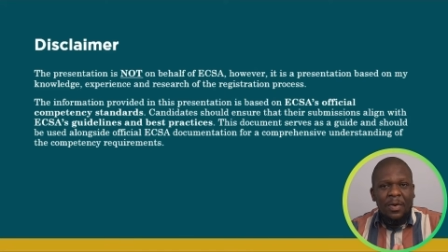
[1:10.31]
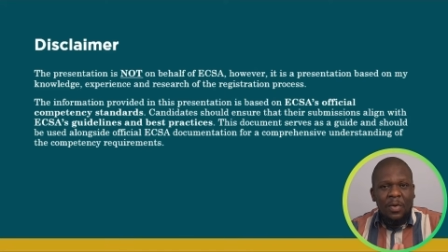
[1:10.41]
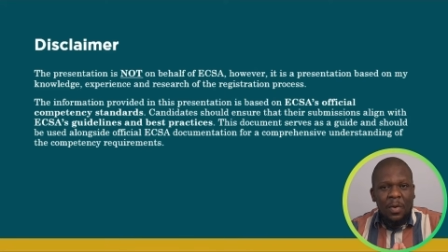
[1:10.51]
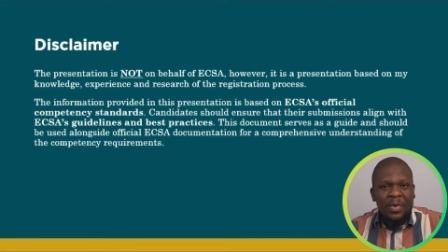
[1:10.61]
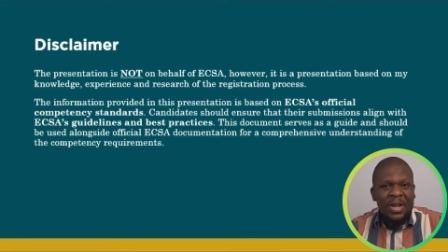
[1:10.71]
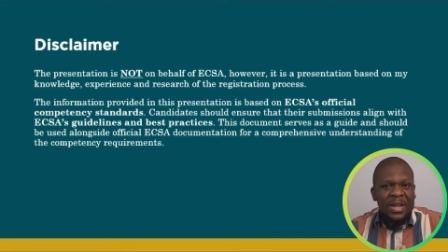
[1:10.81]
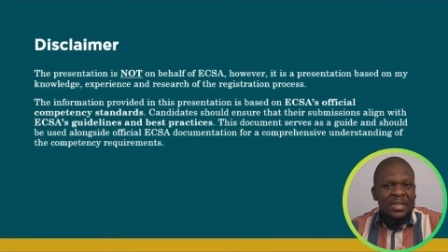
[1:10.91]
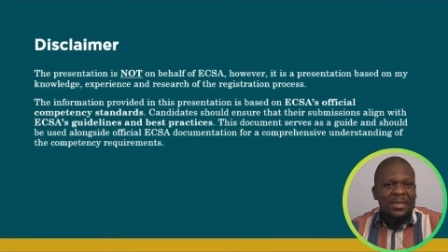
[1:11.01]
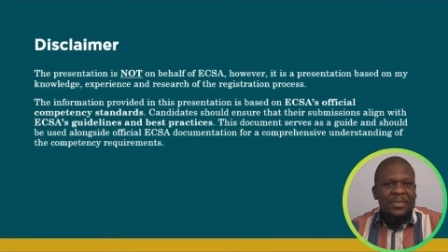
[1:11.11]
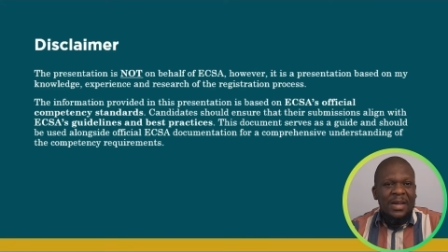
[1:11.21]

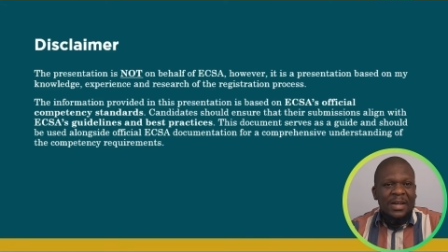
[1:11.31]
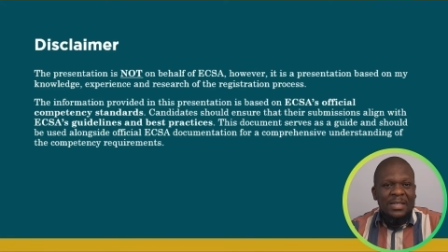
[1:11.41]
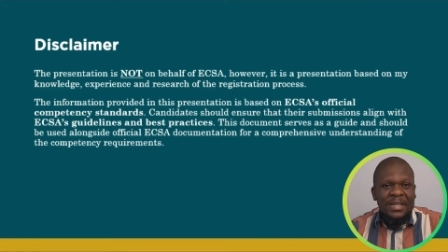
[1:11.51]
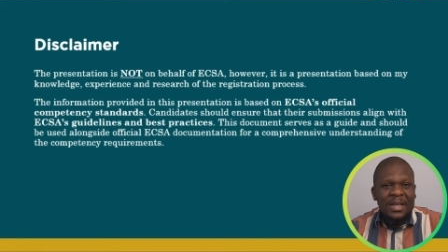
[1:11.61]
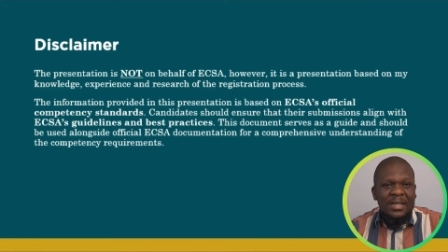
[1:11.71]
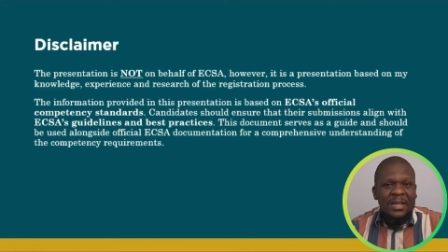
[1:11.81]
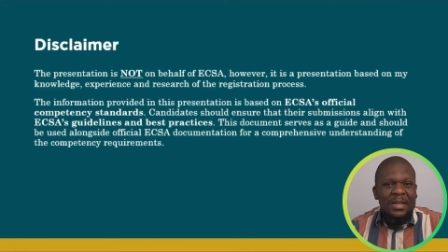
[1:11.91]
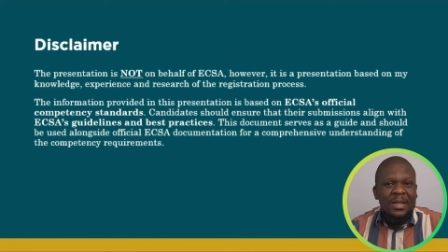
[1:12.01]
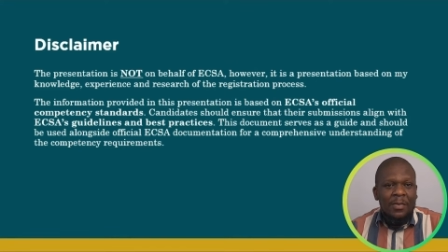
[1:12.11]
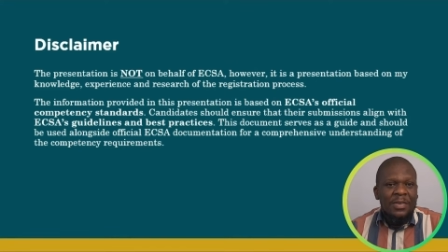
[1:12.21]
comprehensive understanding
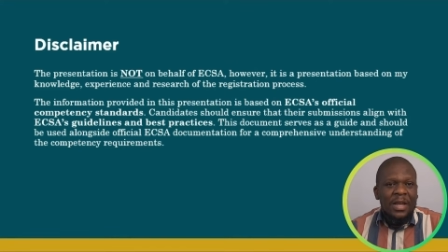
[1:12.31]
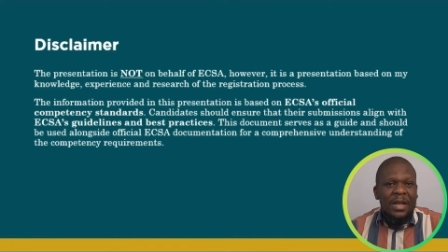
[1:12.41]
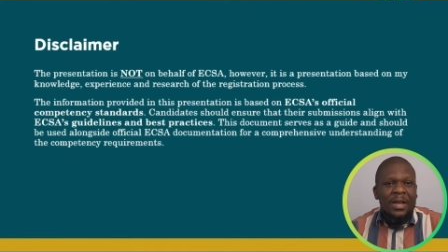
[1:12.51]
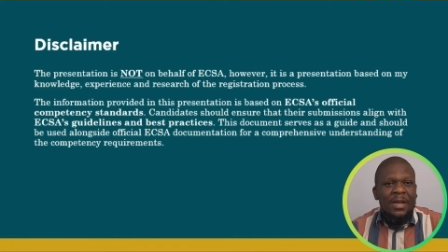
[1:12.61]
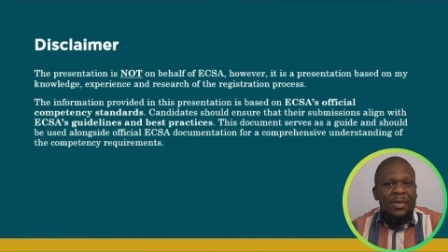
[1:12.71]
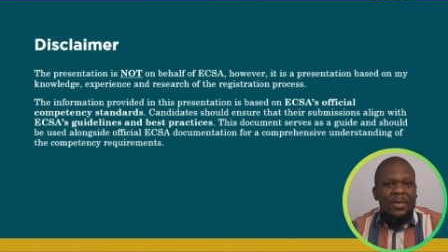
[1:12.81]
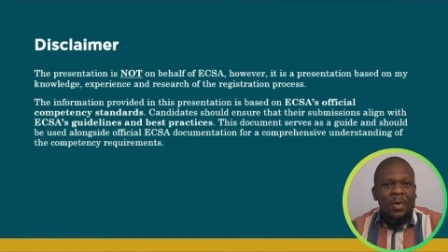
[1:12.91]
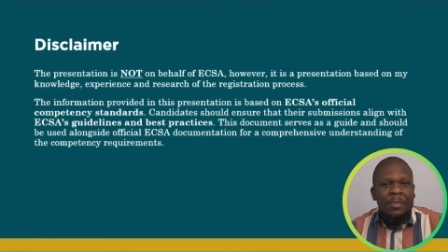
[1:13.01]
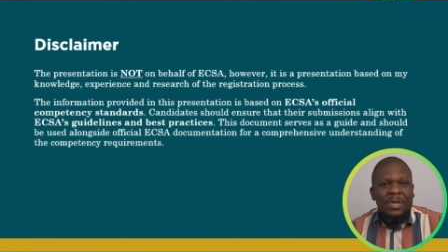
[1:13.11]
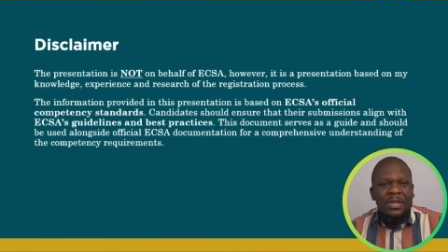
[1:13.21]
of the
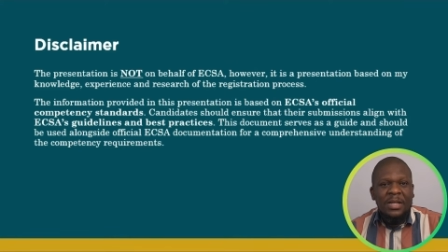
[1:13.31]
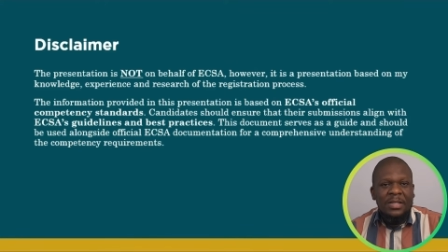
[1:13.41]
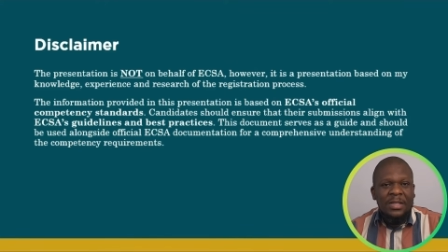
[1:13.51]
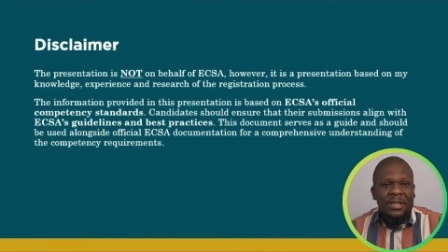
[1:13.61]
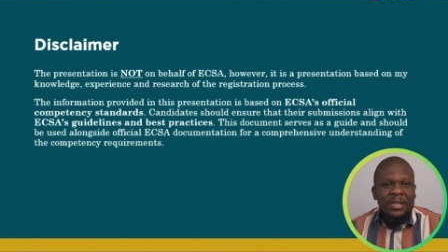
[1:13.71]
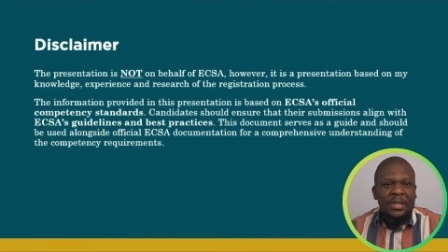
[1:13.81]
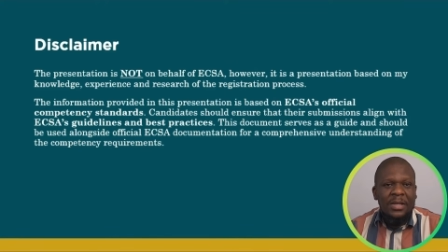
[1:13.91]
competency